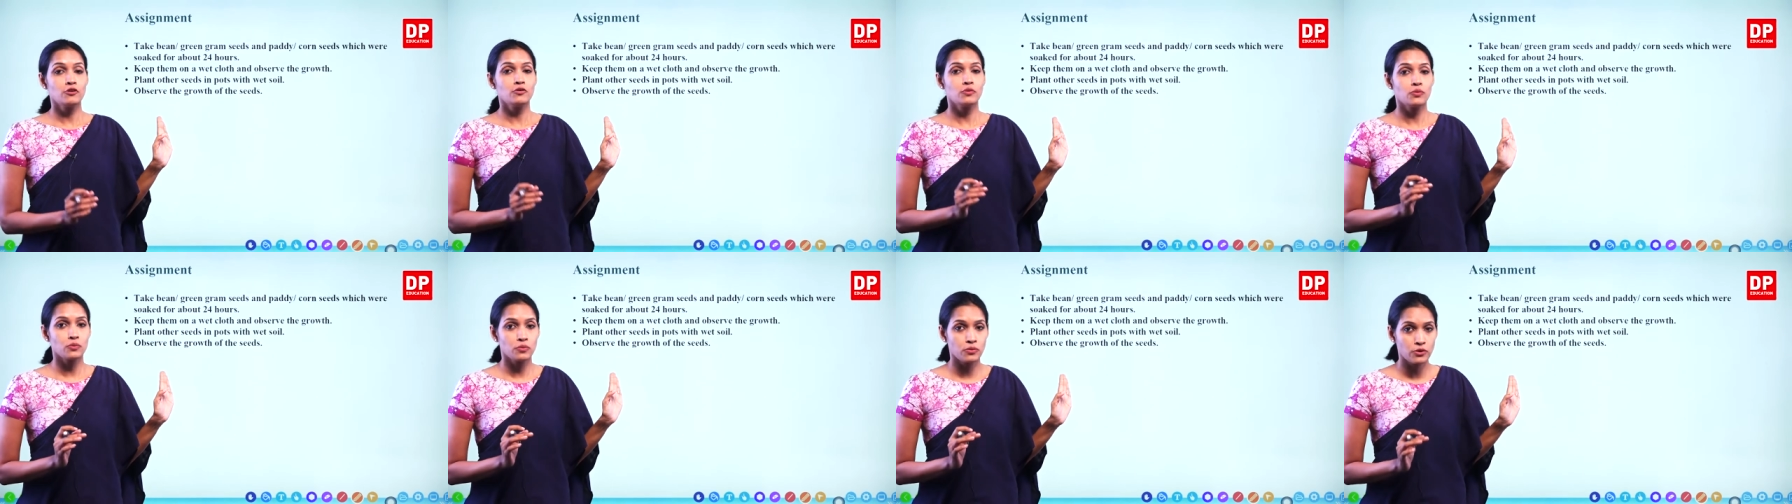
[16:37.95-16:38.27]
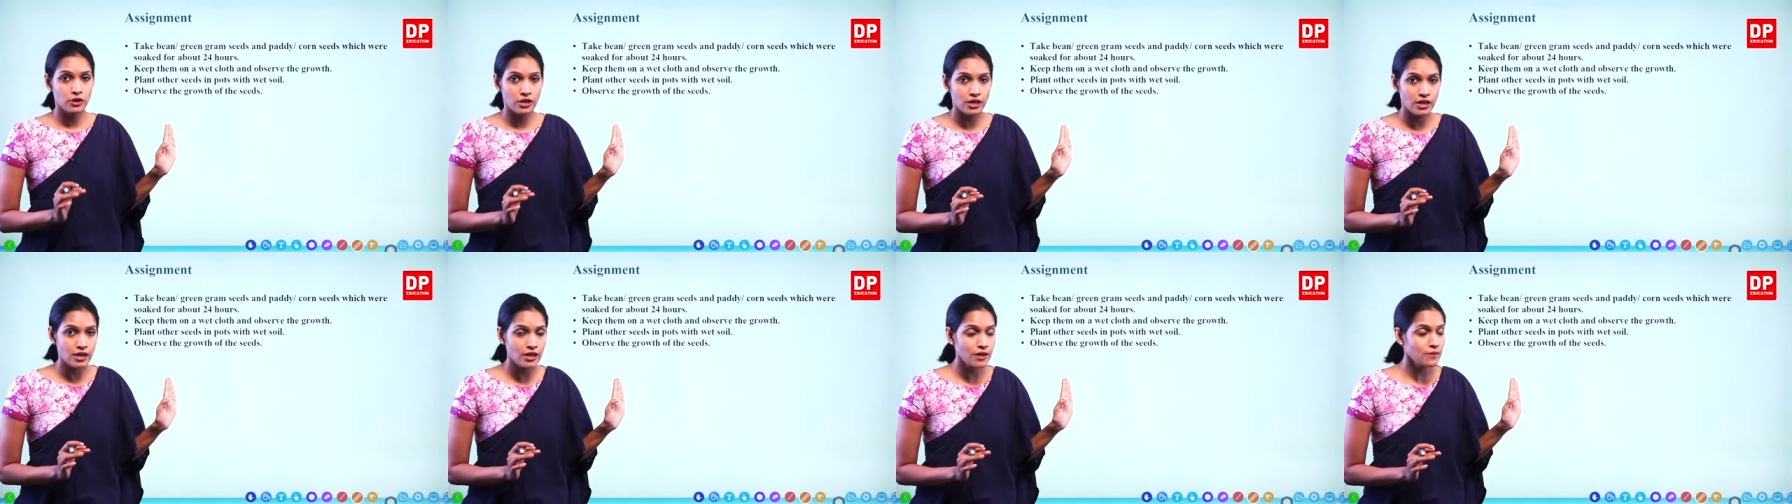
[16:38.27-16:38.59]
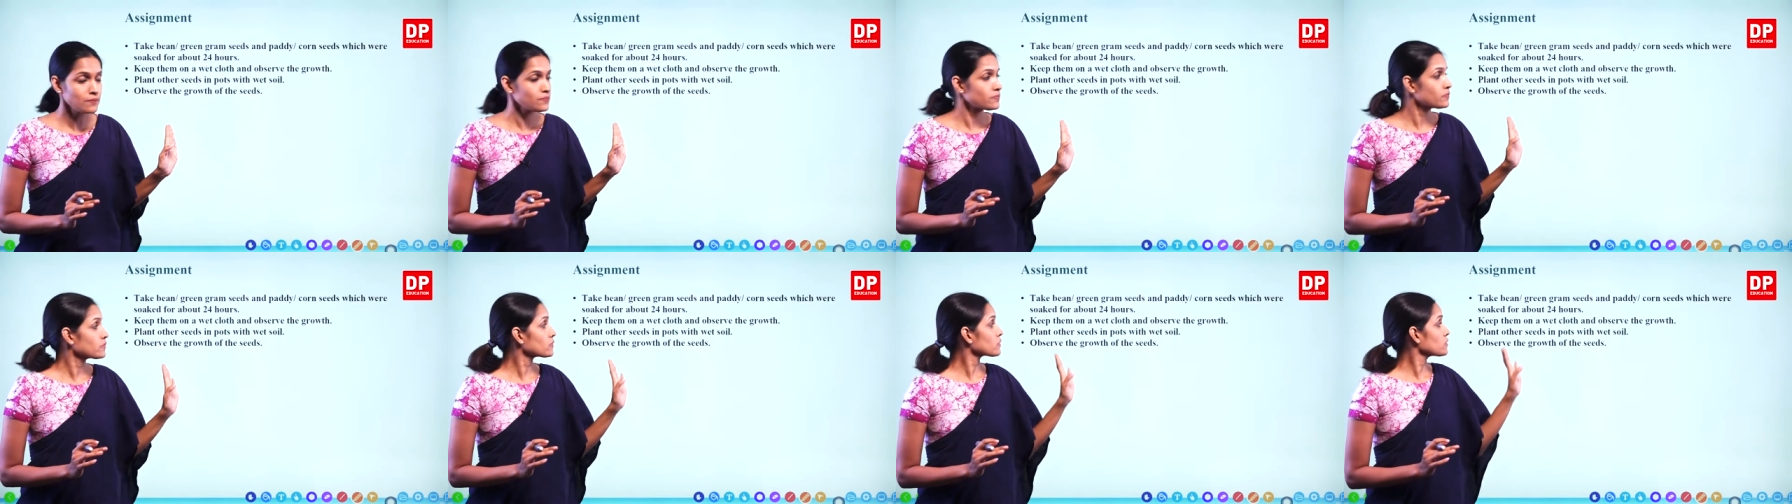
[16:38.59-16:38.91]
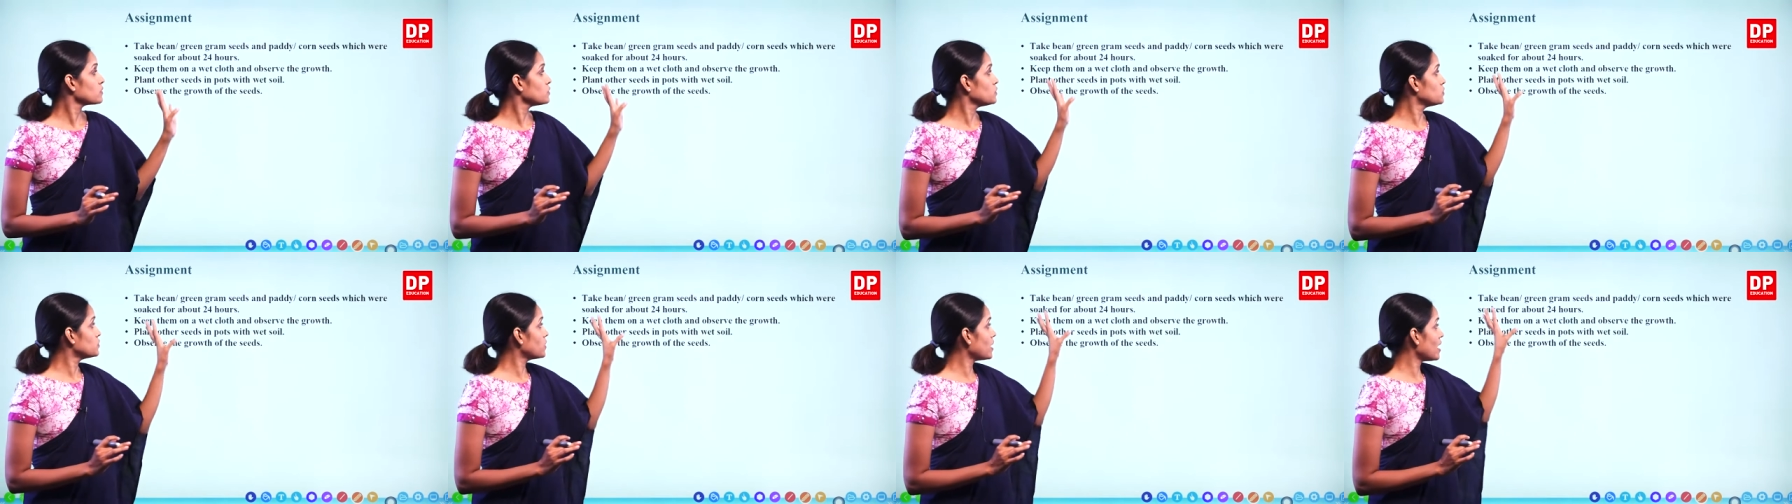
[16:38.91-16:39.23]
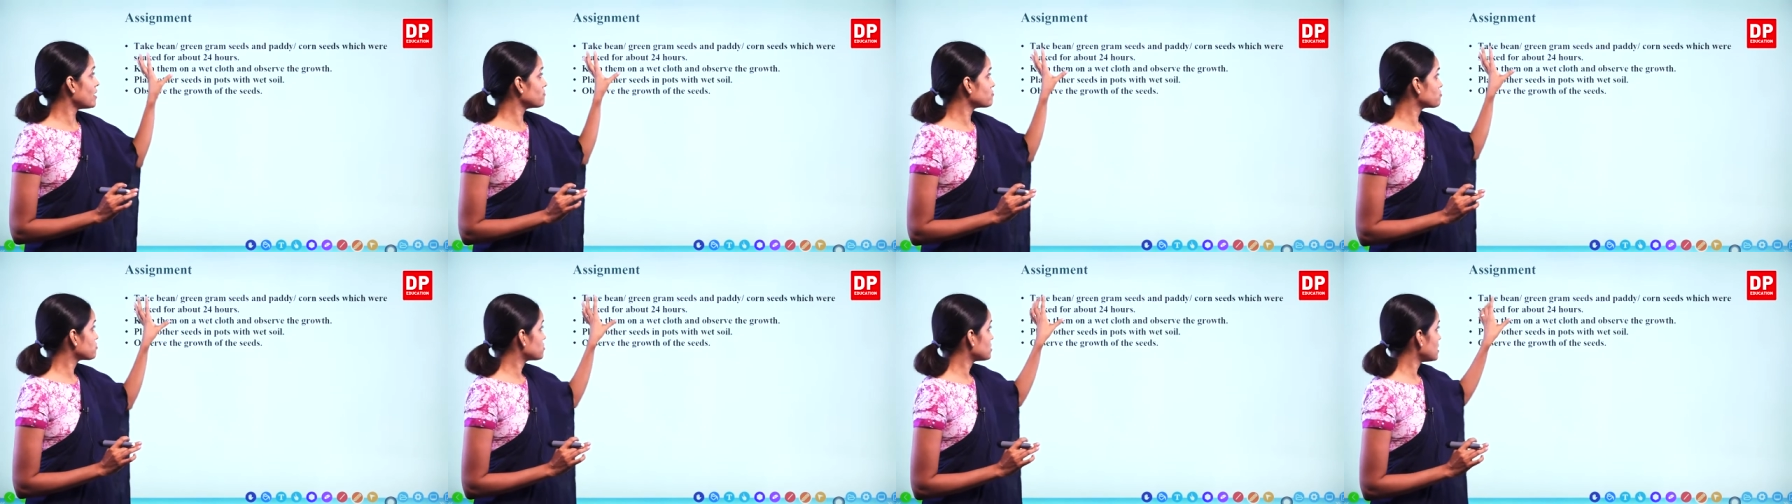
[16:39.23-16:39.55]
Okay, you
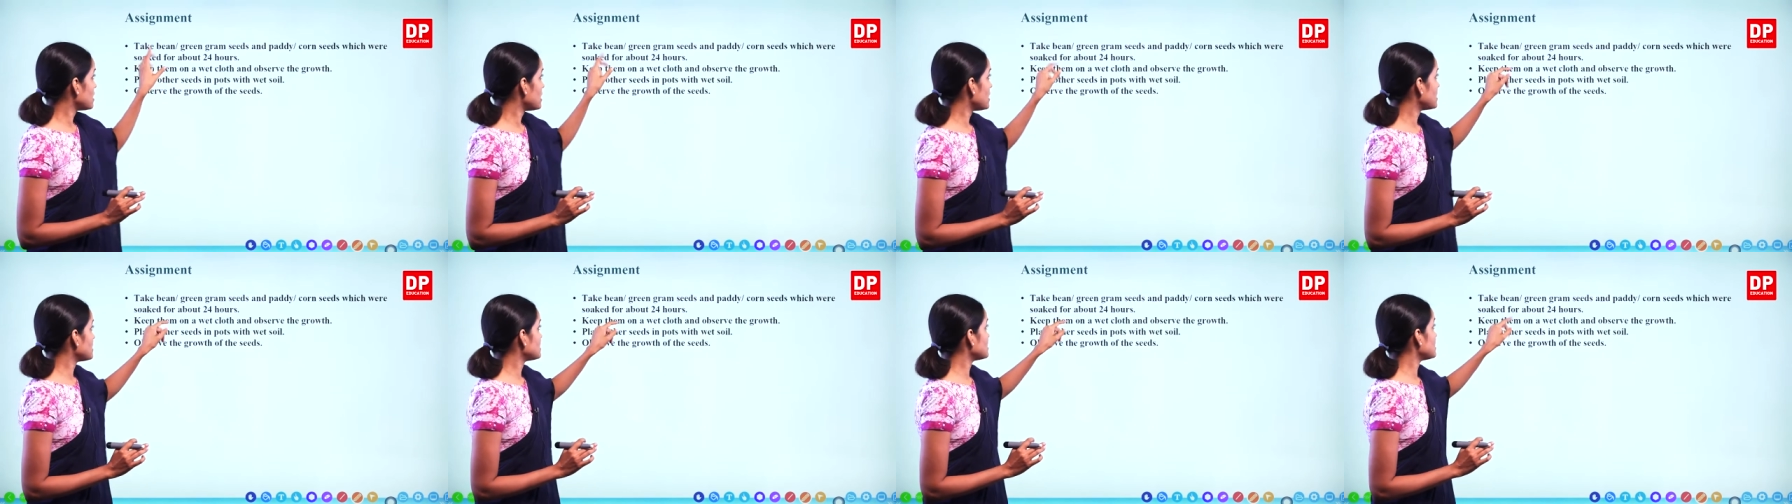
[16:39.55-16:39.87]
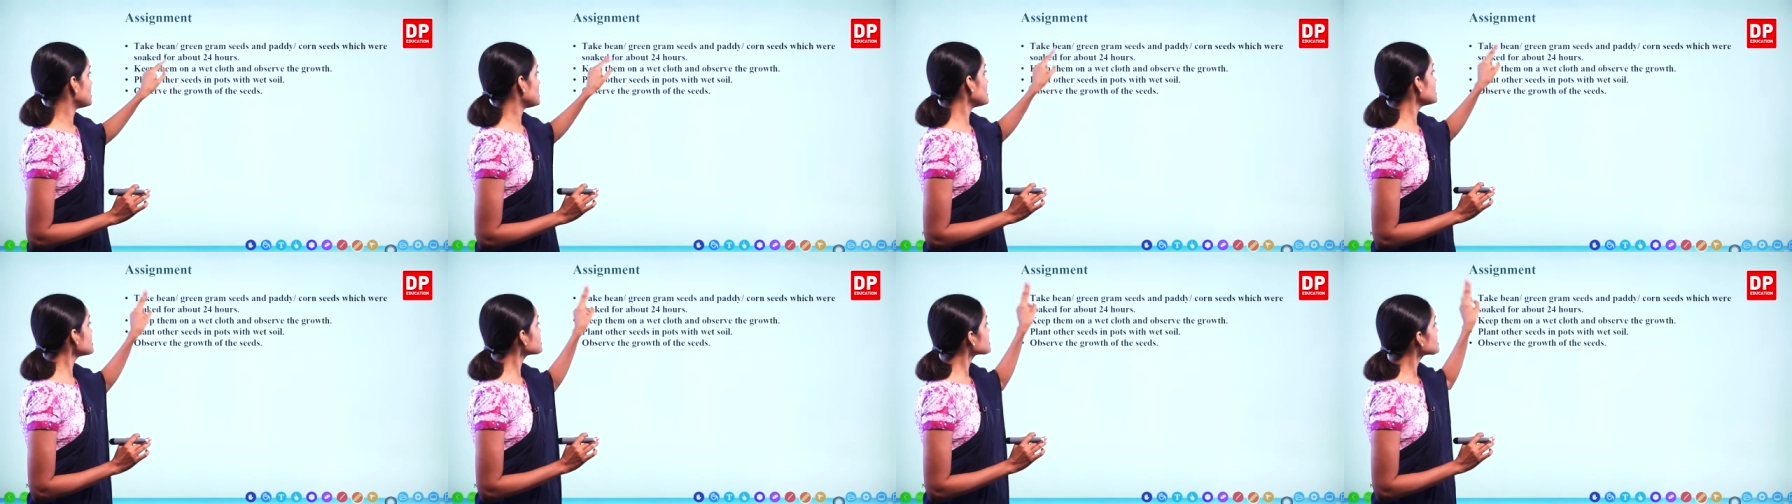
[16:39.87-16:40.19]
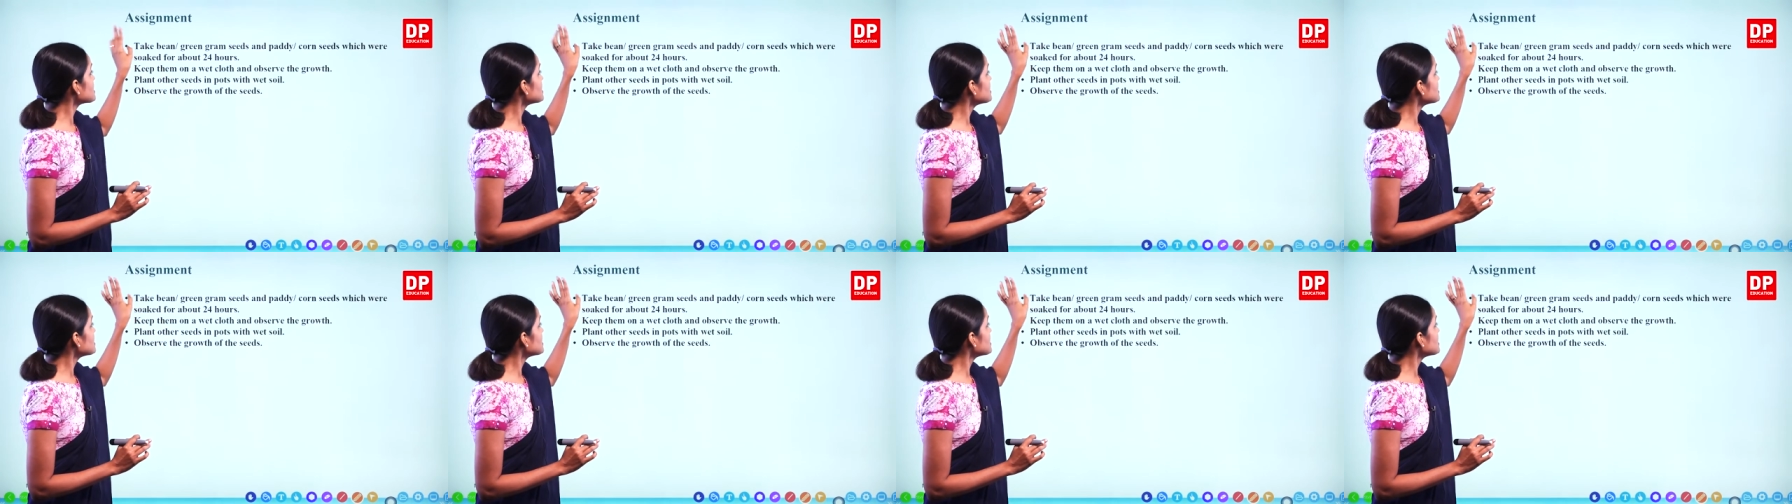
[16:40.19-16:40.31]
have to take these